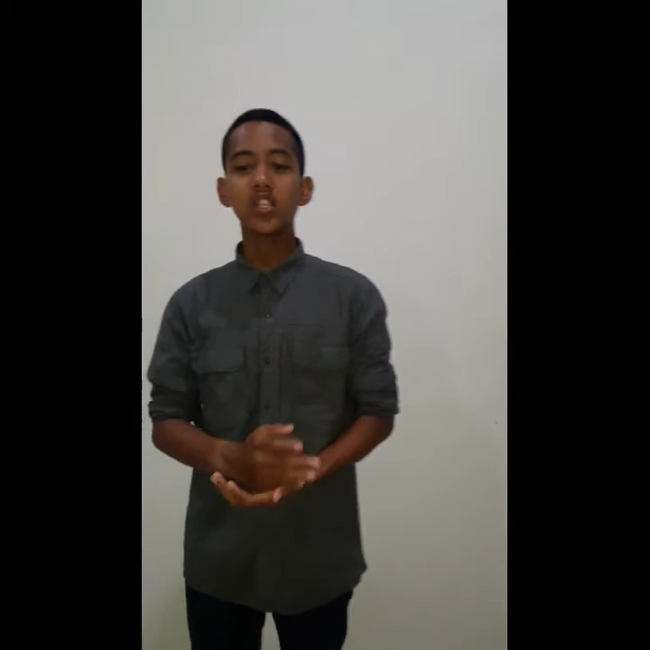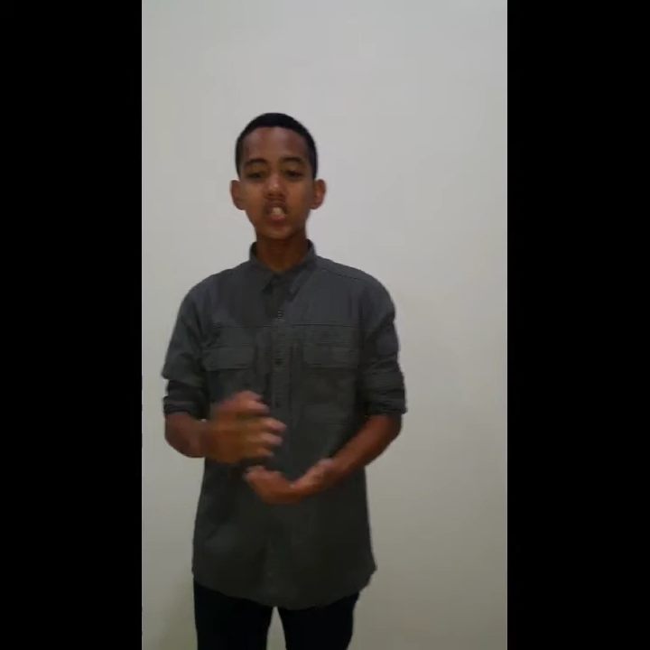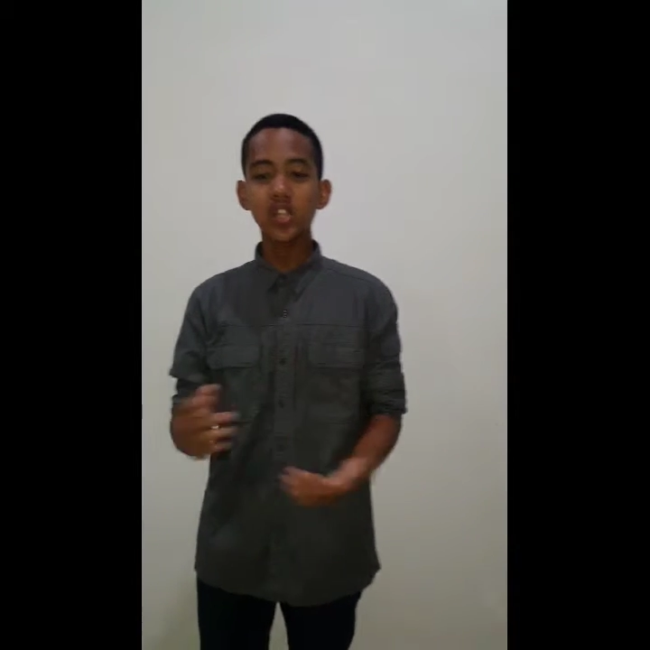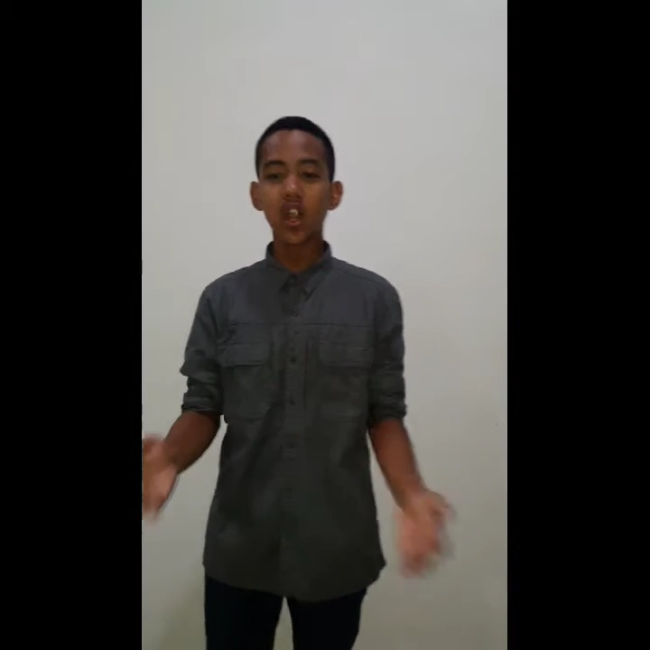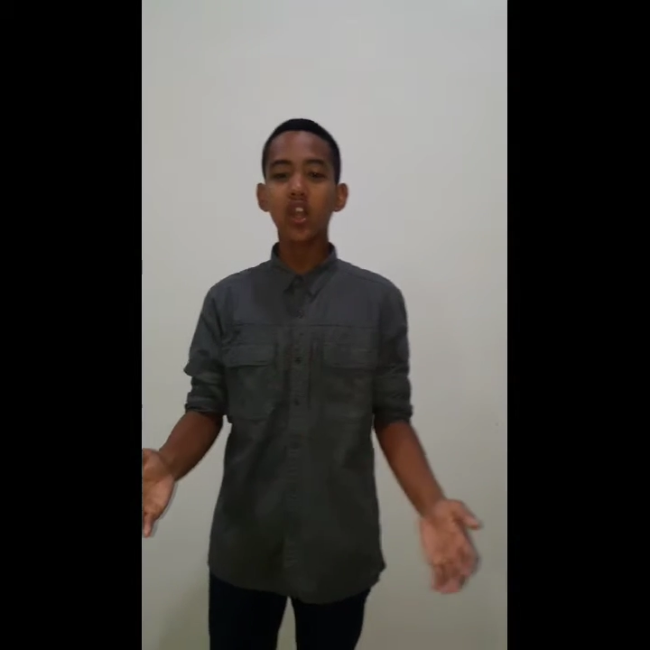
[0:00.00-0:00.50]
a
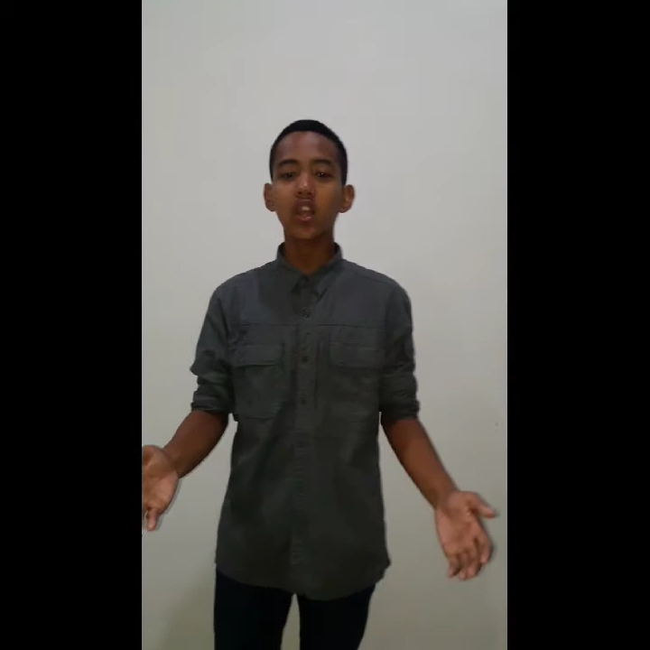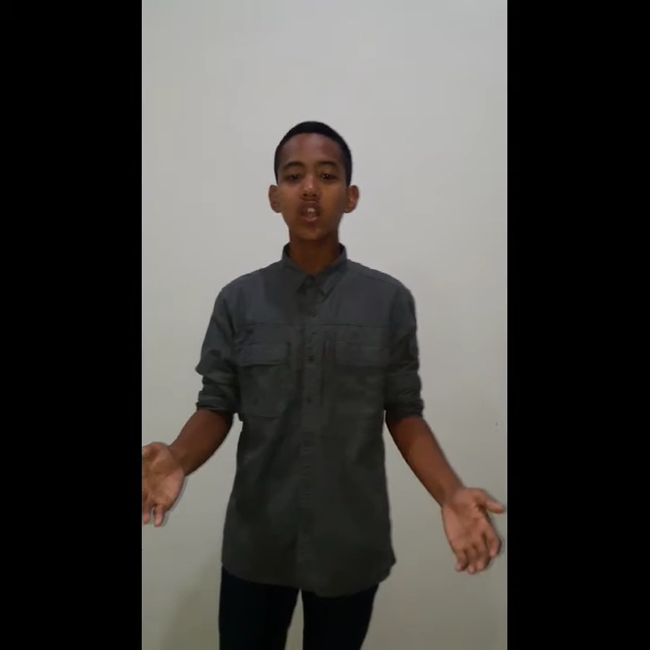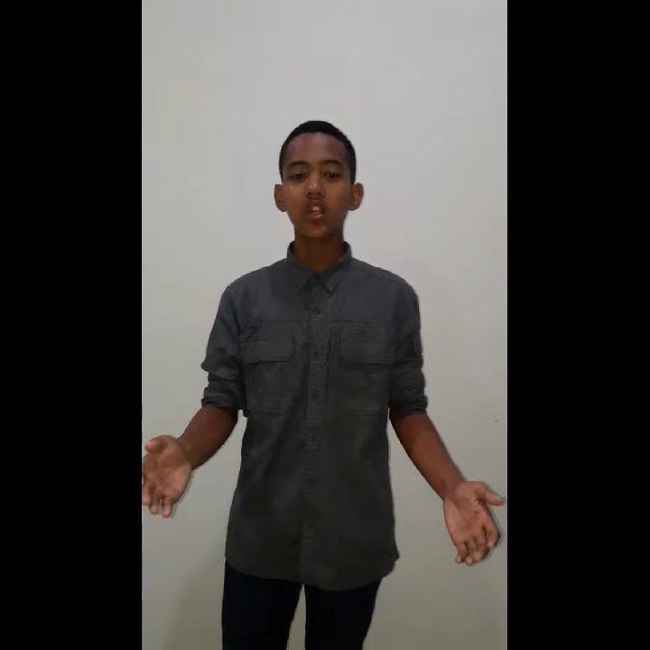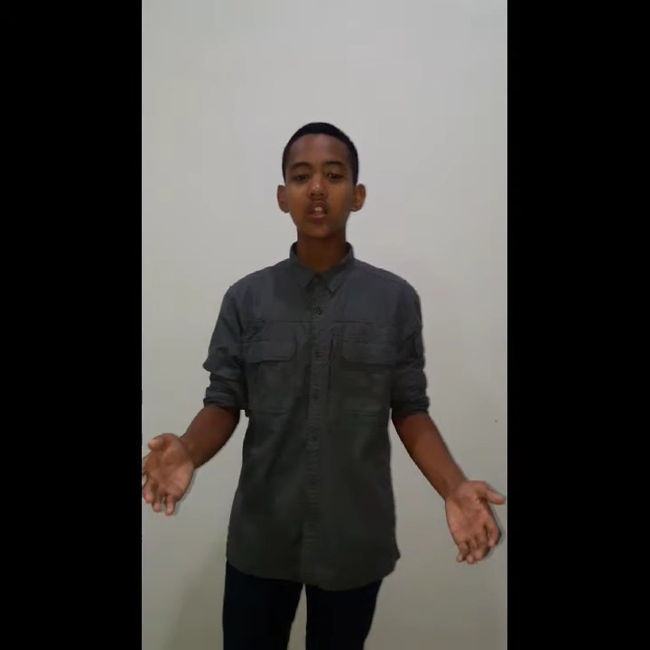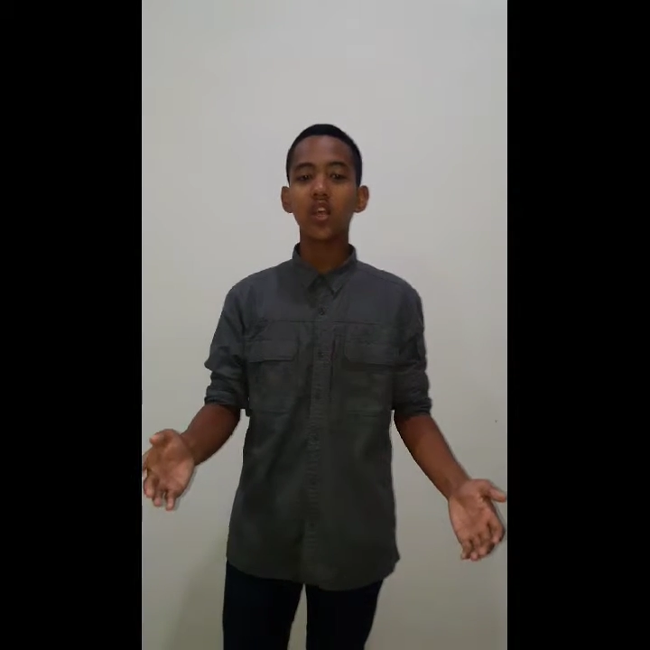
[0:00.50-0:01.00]

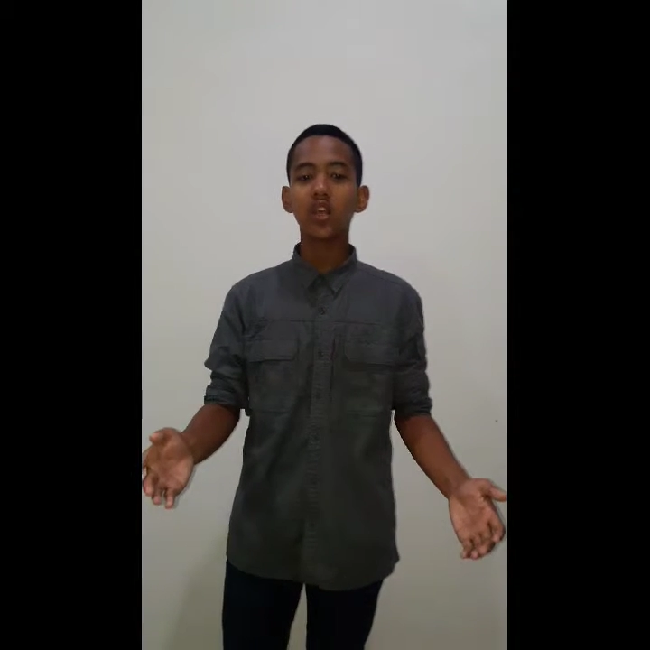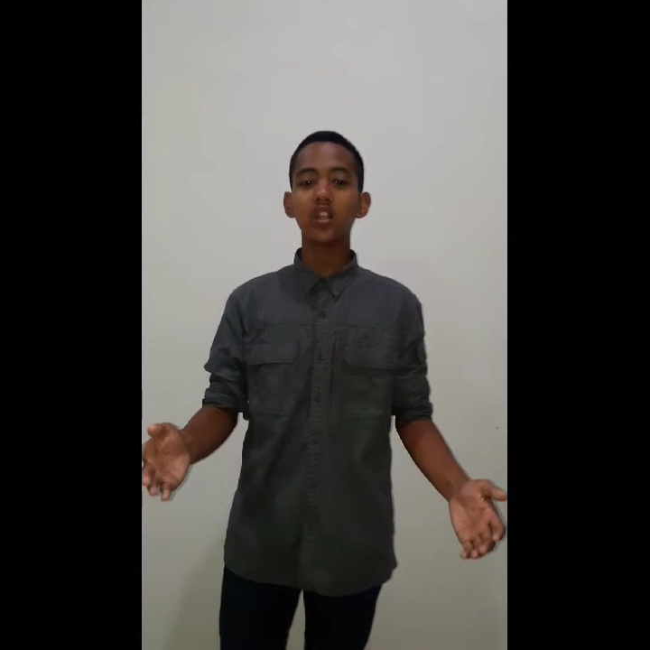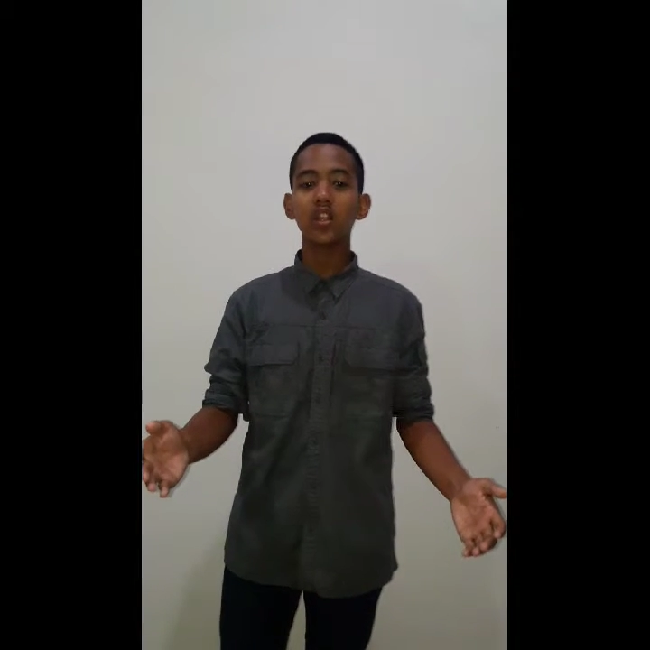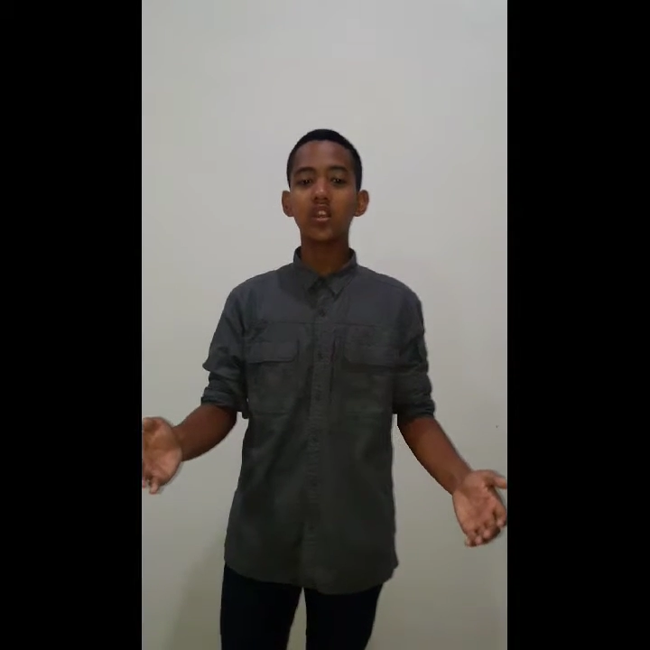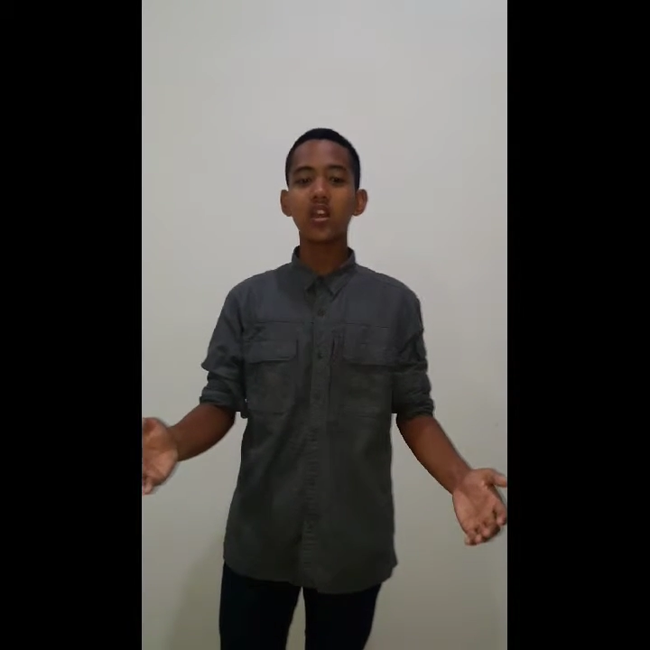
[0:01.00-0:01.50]
star
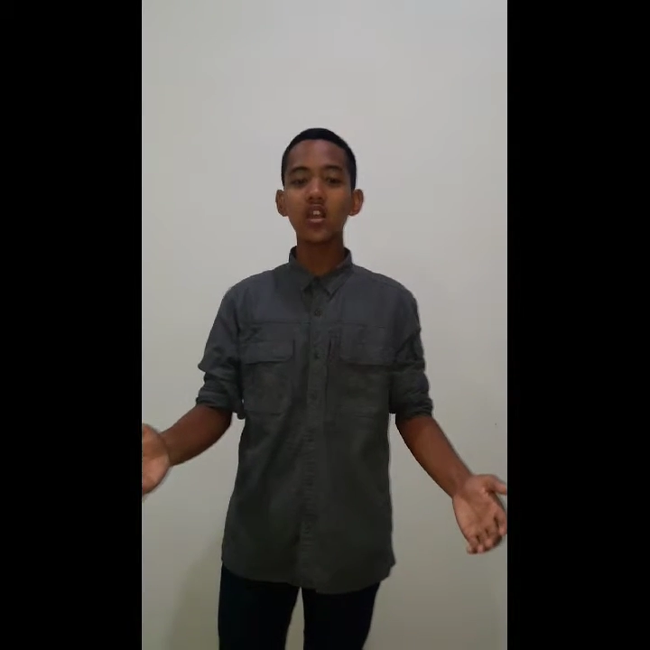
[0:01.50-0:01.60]
that